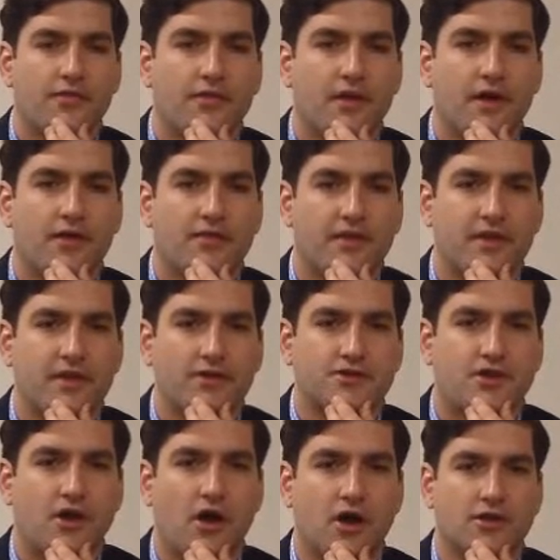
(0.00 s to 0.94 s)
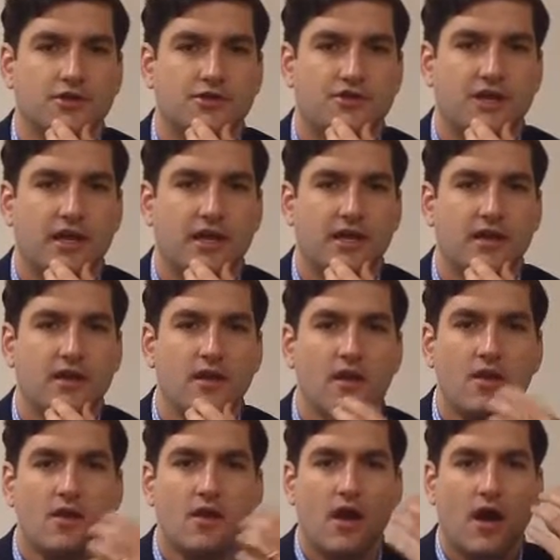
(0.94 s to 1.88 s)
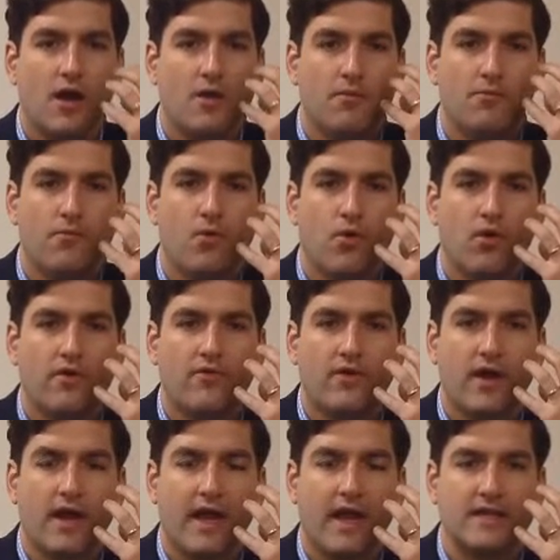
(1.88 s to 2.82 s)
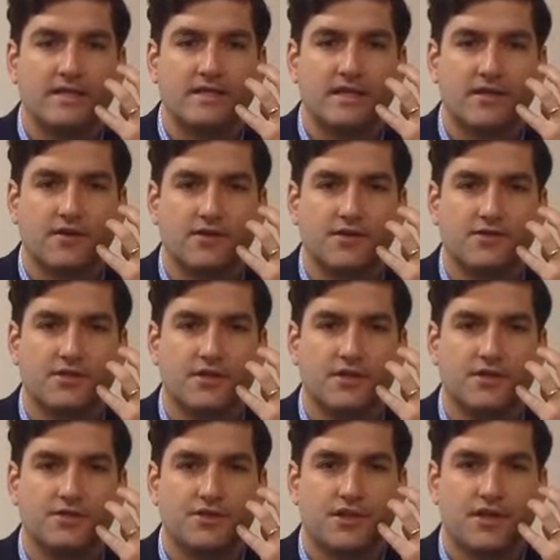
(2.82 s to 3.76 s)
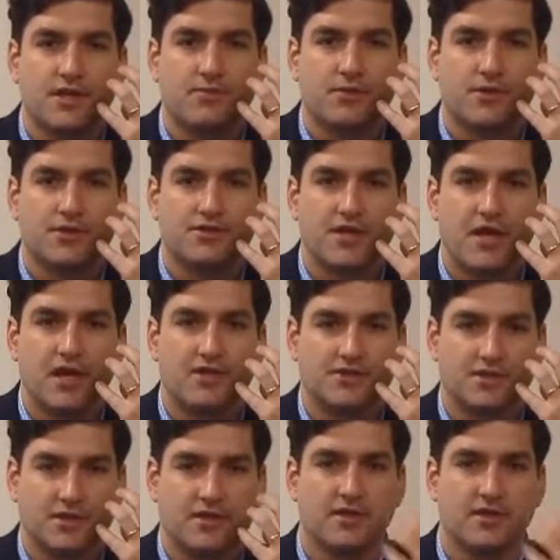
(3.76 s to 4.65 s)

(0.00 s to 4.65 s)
a thinner jaw and chin, more of an anterior cheek projection.